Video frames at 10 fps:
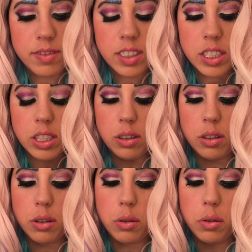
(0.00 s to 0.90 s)

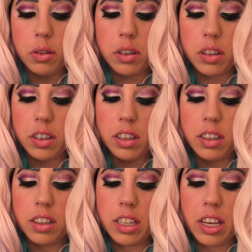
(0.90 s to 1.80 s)
So
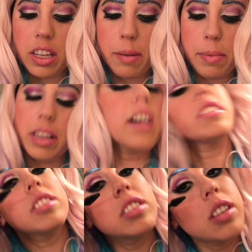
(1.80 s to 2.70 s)
now that I have my
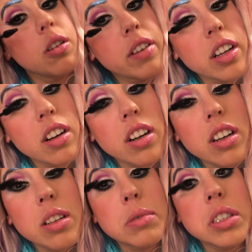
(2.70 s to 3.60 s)
lashes already
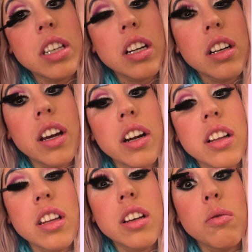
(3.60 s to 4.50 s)
on, I'm just gonna kind
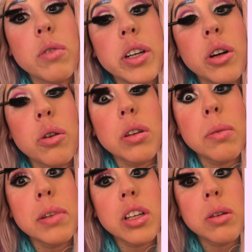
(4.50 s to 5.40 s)
of like recoat
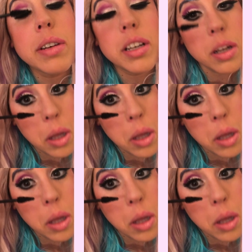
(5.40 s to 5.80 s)
them a little bit.